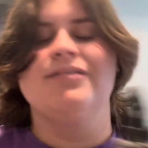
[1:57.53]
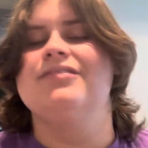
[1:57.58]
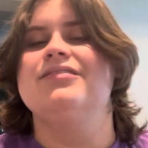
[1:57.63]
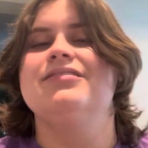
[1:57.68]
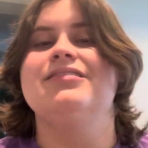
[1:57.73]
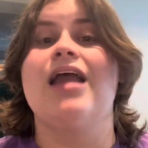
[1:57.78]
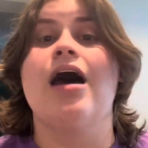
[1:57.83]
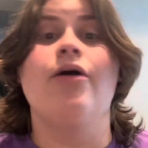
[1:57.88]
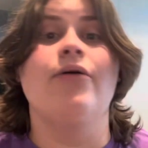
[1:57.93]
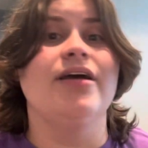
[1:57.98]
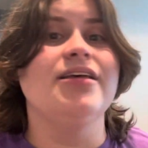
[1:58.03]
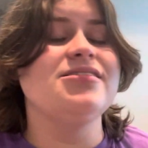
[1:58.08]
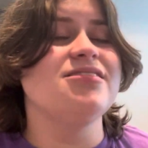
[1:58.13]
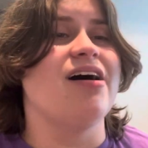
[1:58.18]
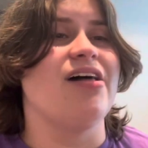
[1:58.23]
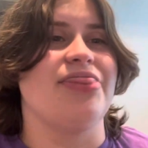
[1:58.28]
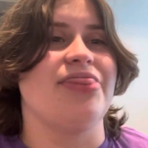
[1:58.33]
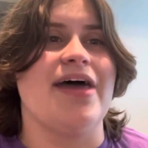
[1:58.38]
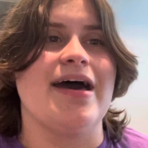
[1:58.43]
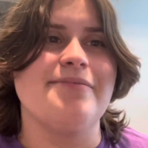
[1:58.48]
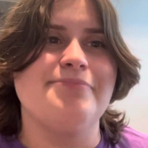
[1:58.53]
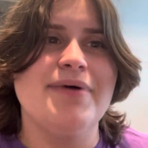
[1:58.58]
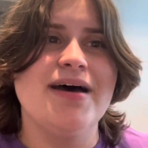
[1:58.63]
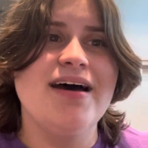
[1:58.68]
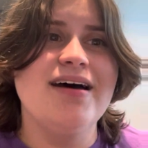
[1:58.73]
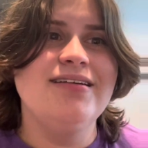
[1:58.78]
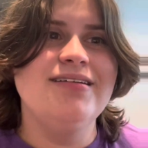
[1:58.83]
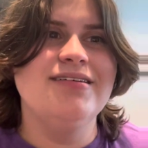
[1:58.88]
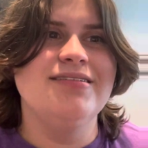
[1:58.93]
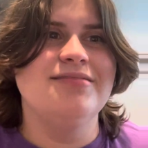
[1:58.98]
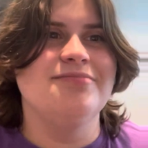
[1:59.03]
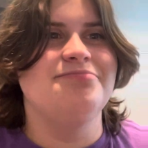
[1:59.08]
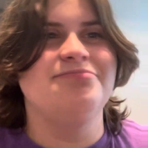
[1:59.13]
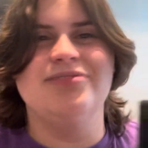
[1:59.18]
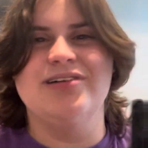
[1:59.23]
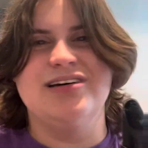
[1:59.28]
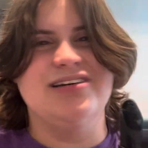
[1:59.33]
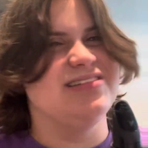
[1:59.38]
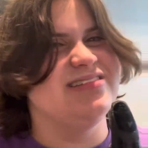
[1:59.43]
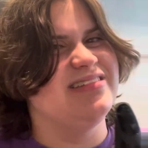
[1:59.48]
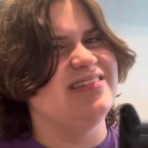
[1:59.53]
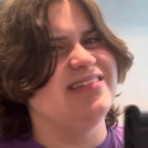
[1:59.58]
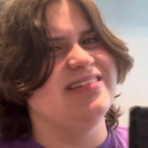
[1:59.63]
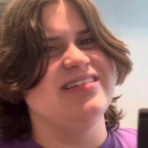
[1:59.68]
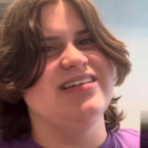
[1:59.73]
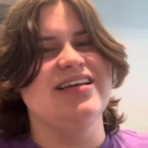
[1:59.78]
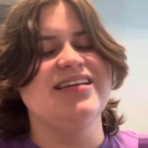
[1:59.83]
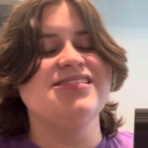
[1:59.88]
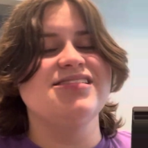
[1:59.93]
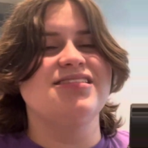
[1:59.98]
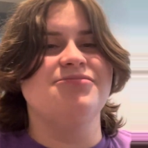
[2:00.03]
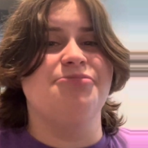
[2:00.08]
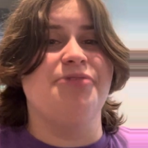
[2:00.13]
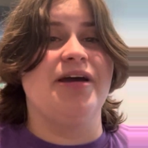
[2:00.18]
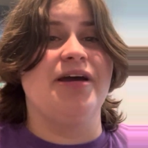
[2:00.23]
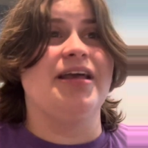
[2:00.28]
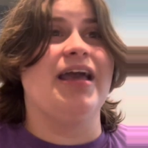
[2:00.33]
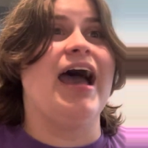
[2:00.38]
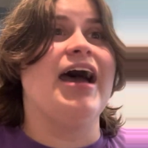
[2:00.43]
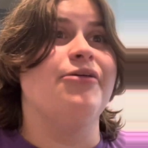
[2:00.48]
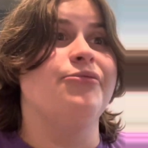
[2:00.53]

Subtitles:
Now, it's not that bad, but it's like at